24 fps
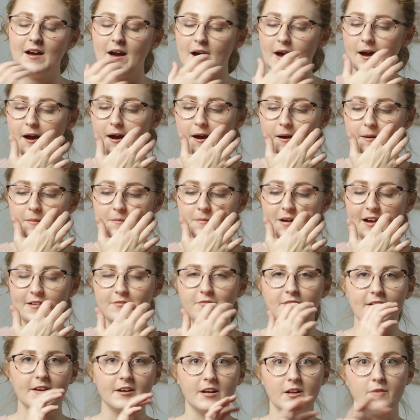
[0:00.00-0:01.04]
I
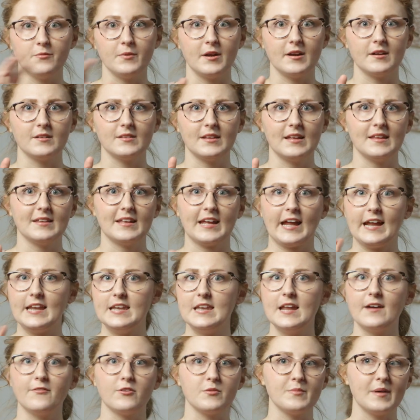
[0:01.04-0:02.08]
very rarely, like I
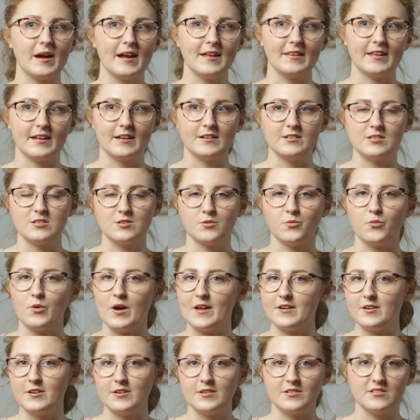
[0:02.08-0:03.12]
never buy like a
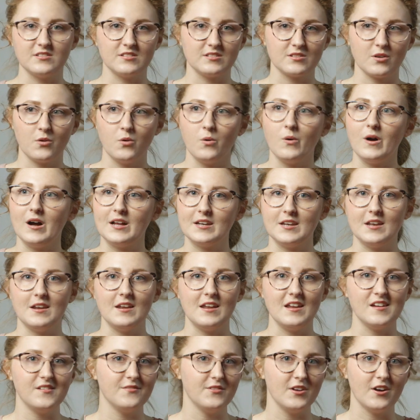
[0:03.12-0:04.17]
sweater's
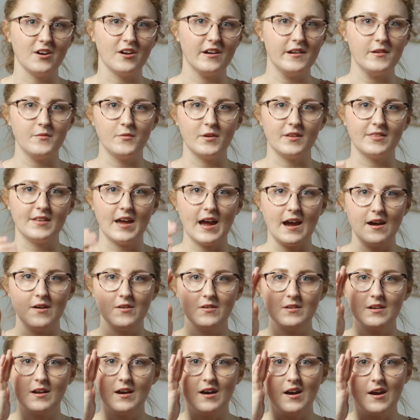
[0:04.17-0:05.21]
quantity of yarn
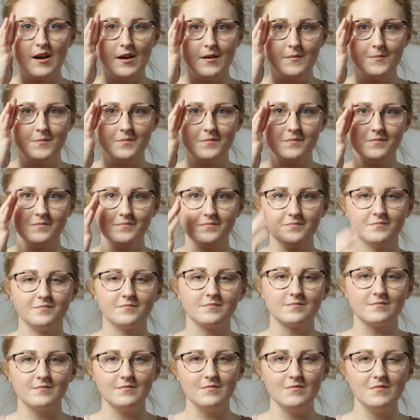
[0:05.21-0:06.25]
without an
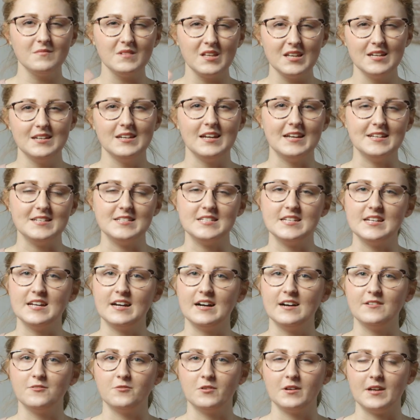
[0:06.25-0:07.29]

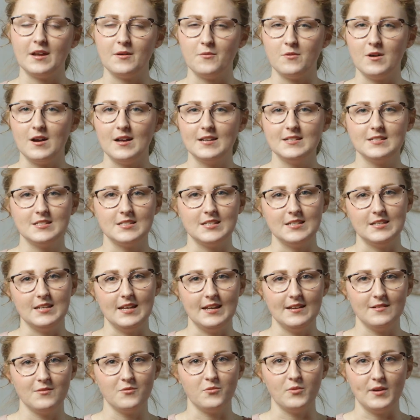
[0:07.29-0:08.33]
idea of what I want to
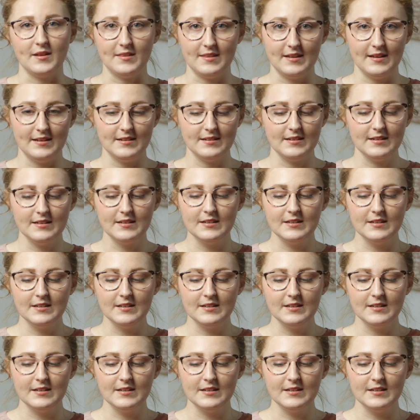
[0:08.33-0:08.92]
knit with it.